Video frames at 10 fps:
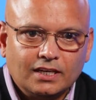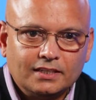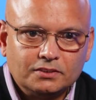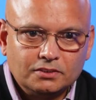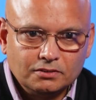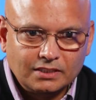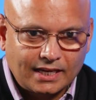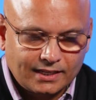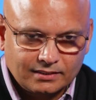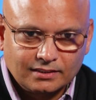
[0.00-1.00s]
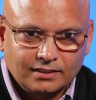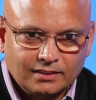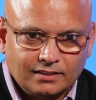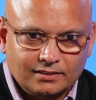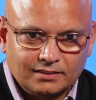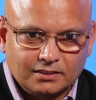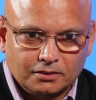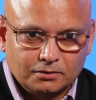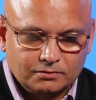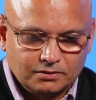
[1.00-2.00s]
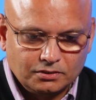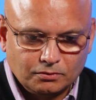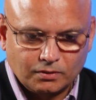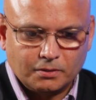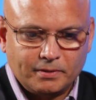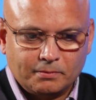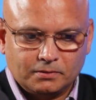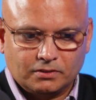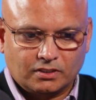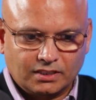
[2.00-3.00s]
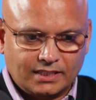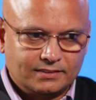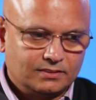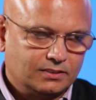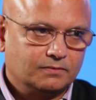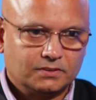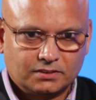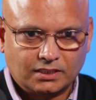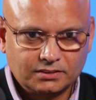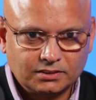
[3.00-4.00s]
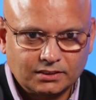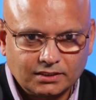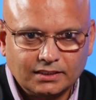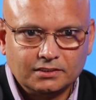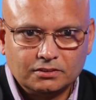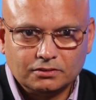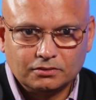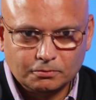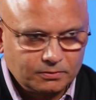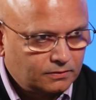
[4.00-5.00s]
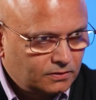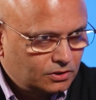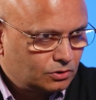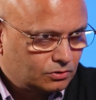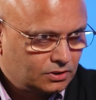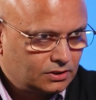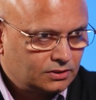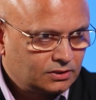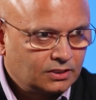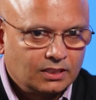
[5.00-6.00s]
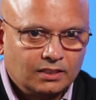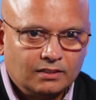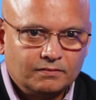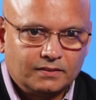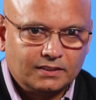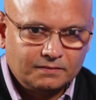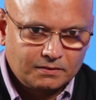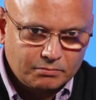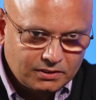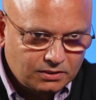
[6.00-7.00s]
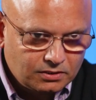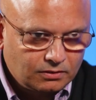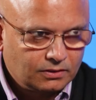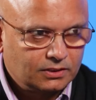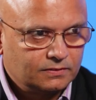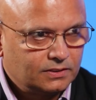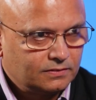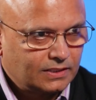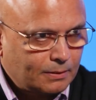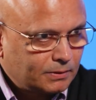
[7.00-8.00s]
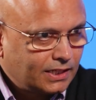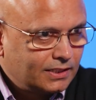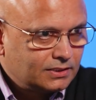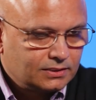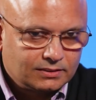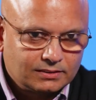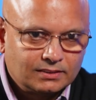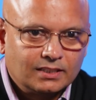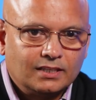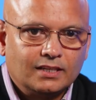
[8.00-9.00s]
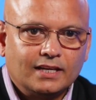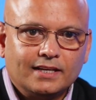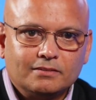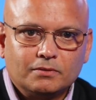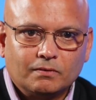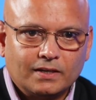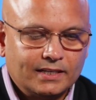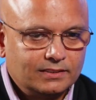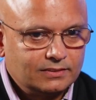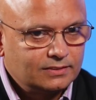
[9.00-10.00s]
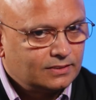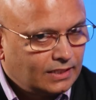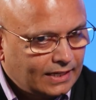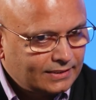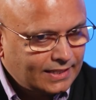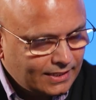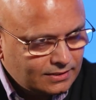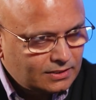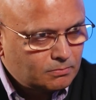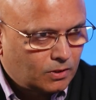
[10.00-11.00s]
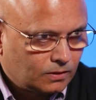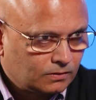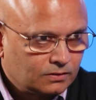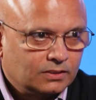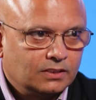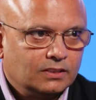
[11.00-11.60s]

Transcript: And to do that, you want to be able to organize this infrastructure into groups of resources for different business units, for different applications, and provides a tenancy model